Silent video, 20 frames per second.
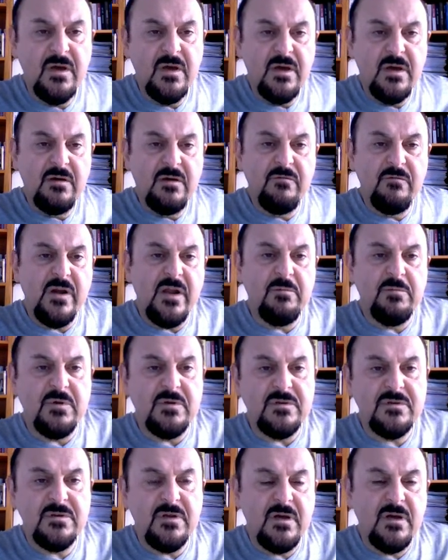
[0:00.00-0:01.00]

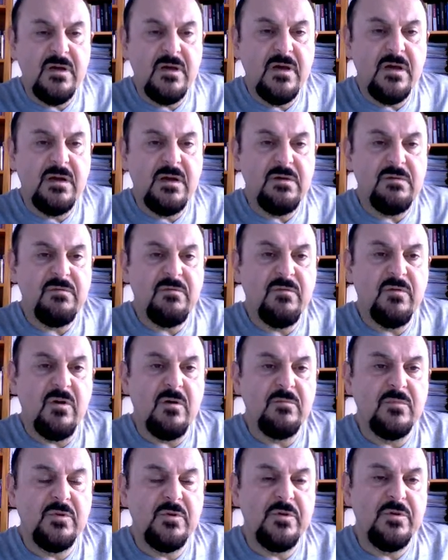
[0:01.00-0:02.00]
variables
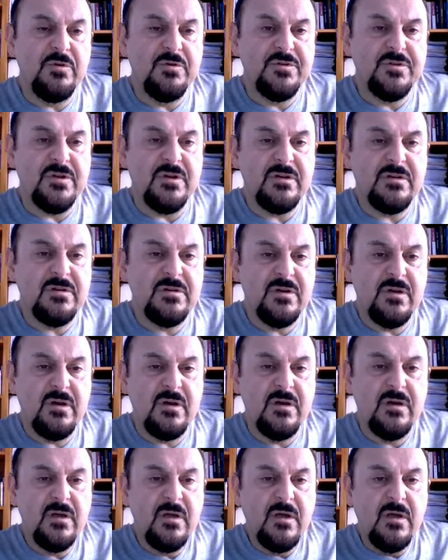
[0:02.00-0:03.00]
from the users,
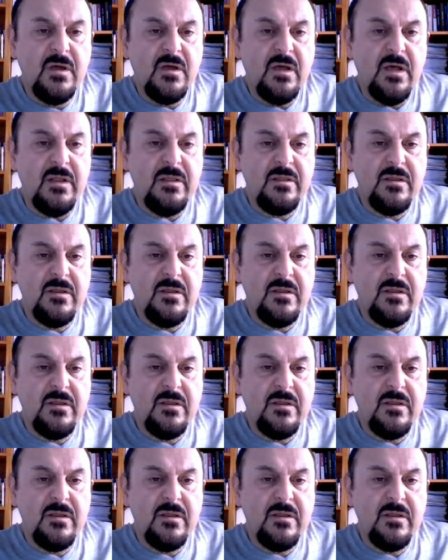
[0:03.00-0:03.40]
and